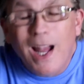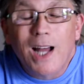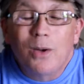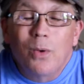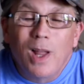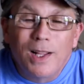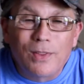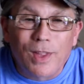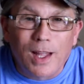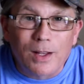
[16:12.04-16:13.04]
I don't
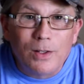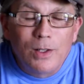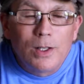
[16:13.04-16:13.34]
like that.